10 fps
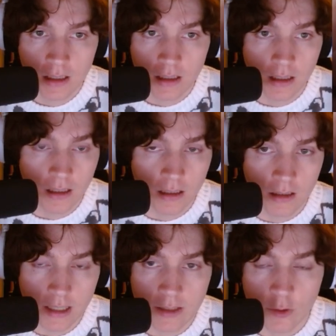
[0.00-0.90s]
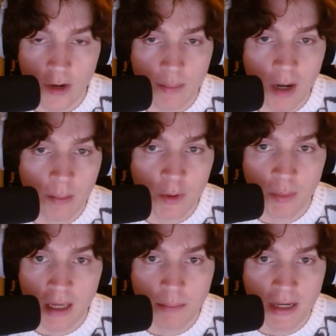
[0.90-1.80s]
Yeah, you wrap up, you
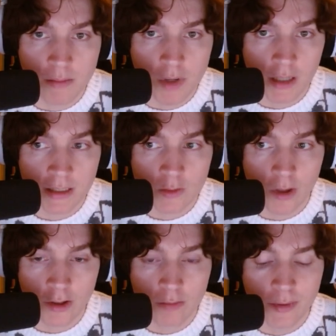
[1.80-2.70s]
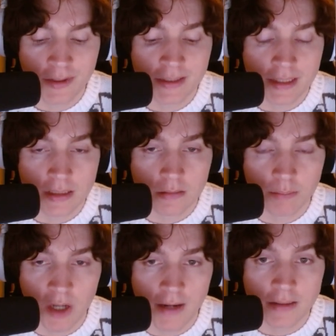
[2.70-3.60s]
play big bodies while your opponent is
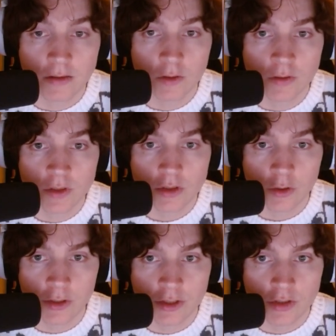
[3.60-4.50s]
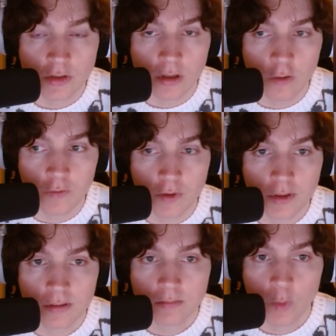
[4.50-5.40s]
behind in dons, so you just
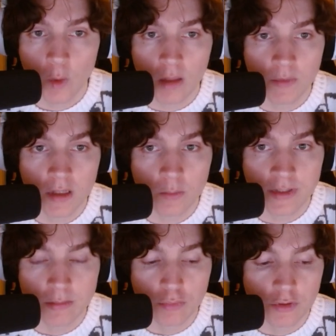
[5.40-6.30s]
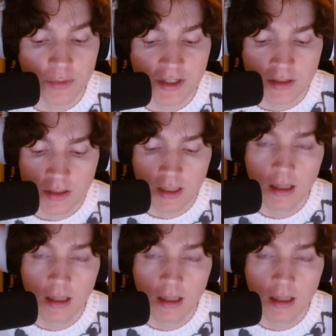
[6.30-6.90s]
overwhelm them with board presence.